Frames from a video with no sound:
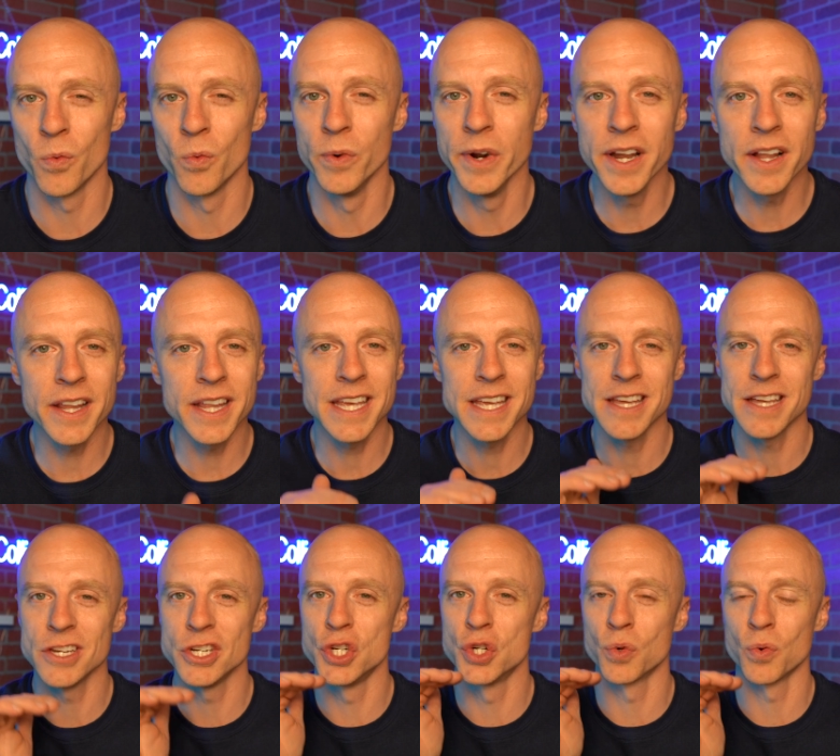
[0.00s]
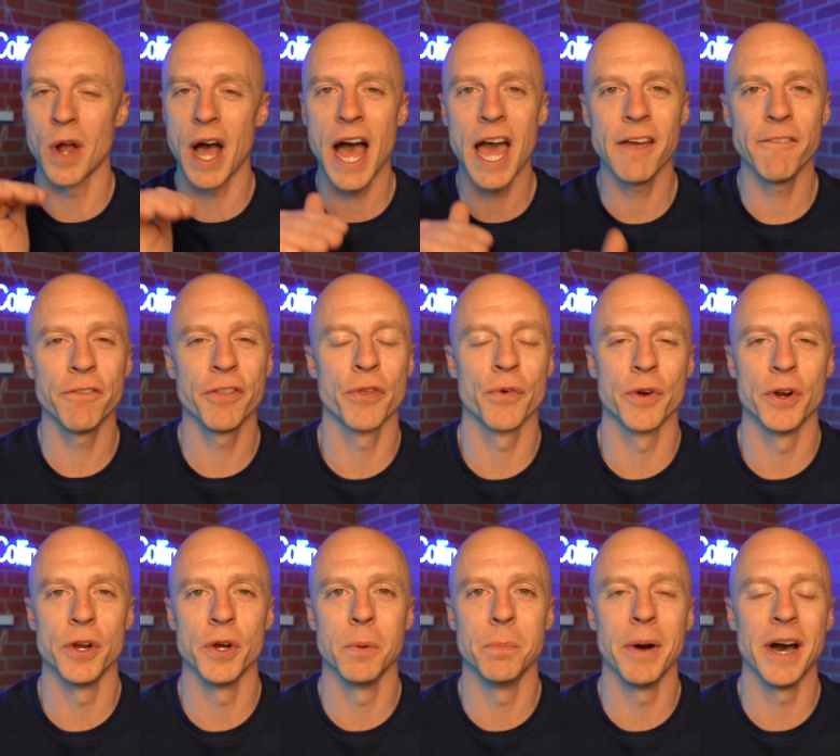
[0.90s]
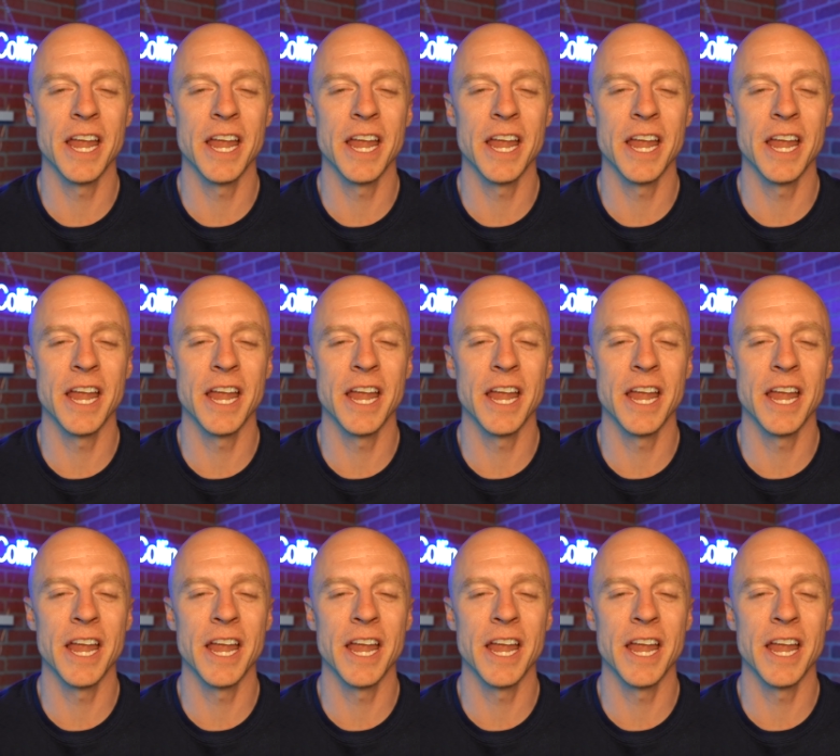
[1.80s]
really drive through.